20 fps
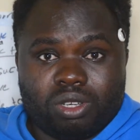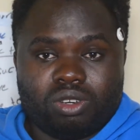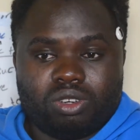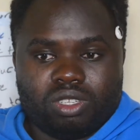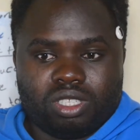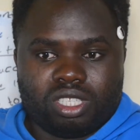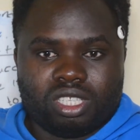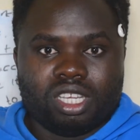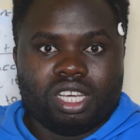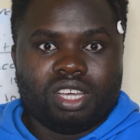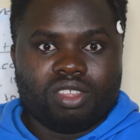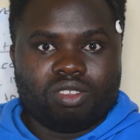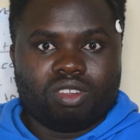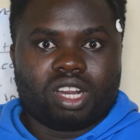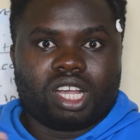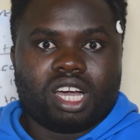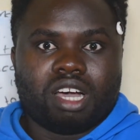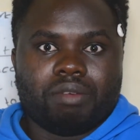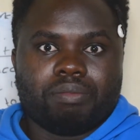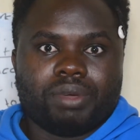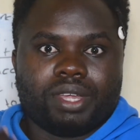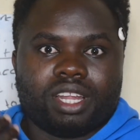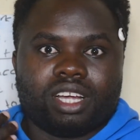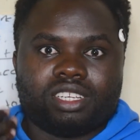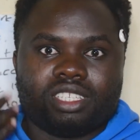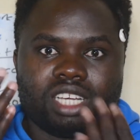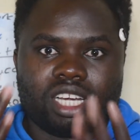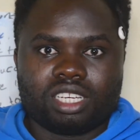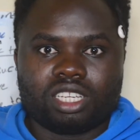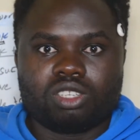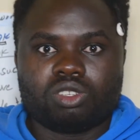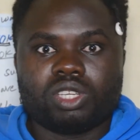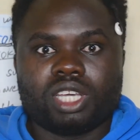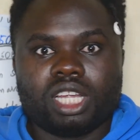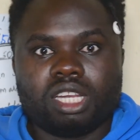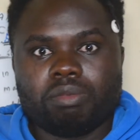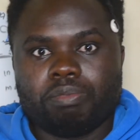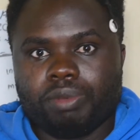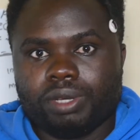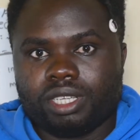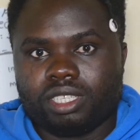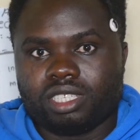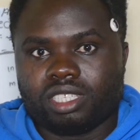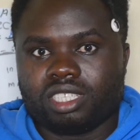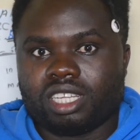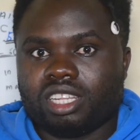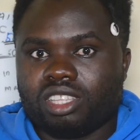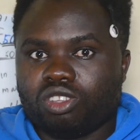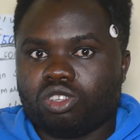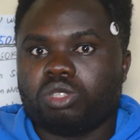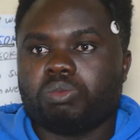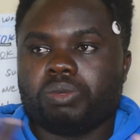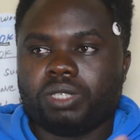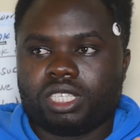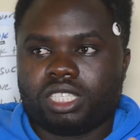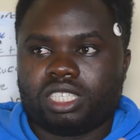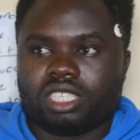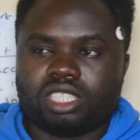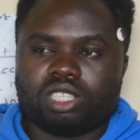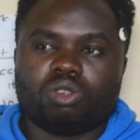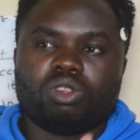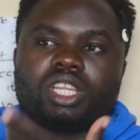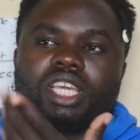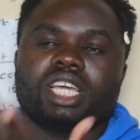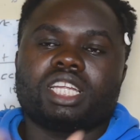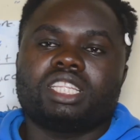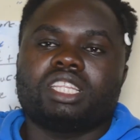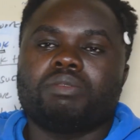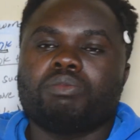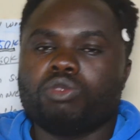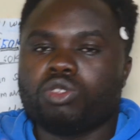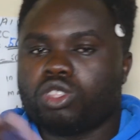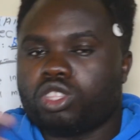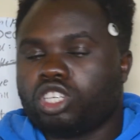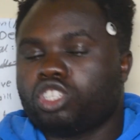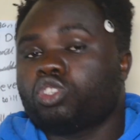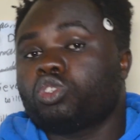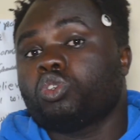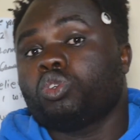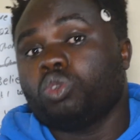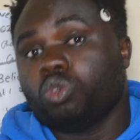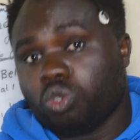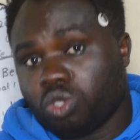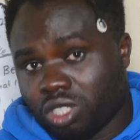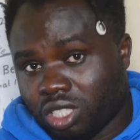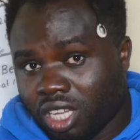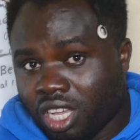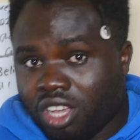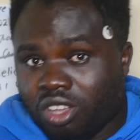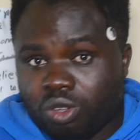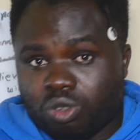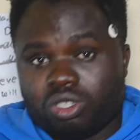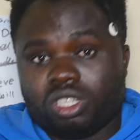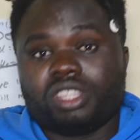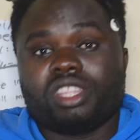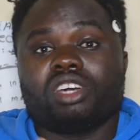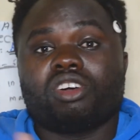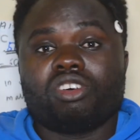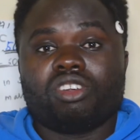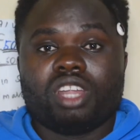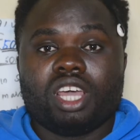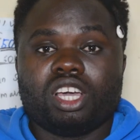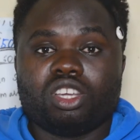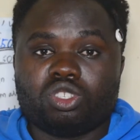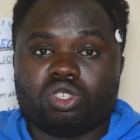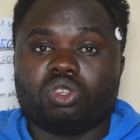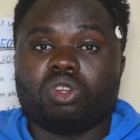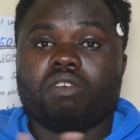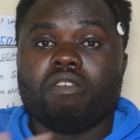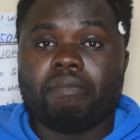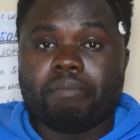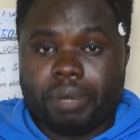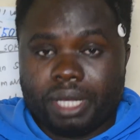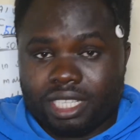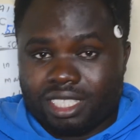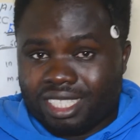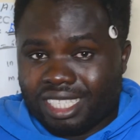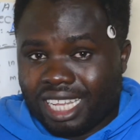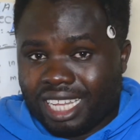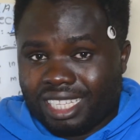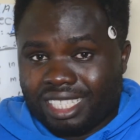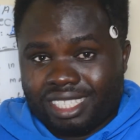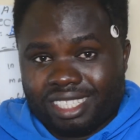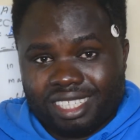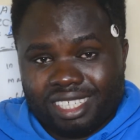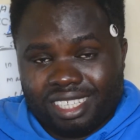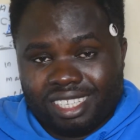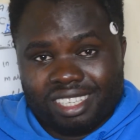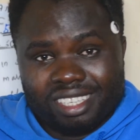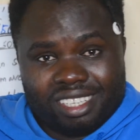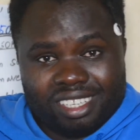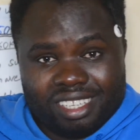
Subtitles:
because they'll come in attracted to get pictures, and those pictures they'll get them with the shoes. You see the connection of business?